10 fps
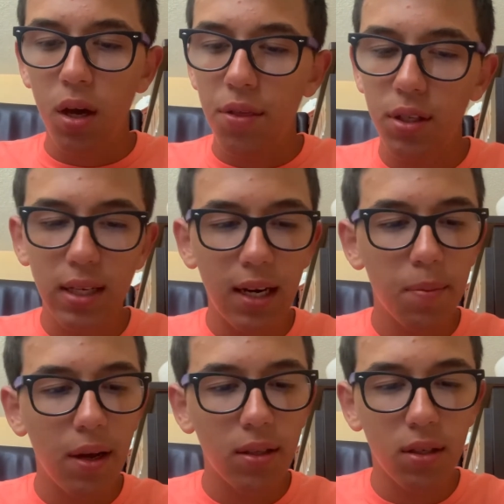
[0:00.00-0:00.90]
The
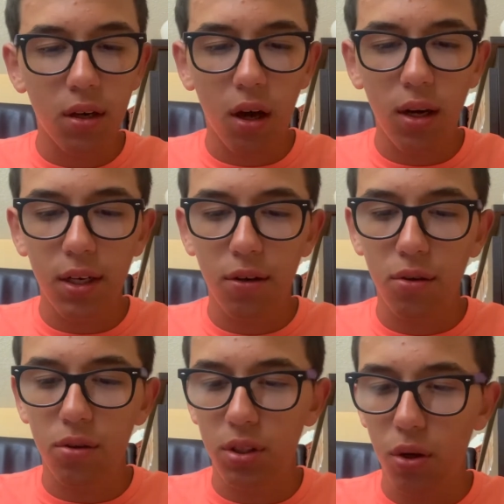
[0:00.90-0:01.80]
Taliban did not like
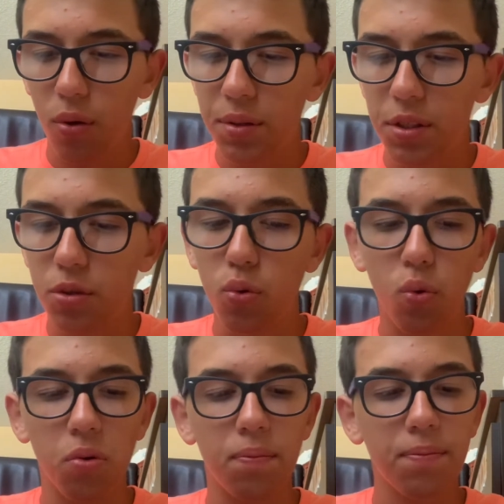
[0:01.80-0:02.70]
girls going to school.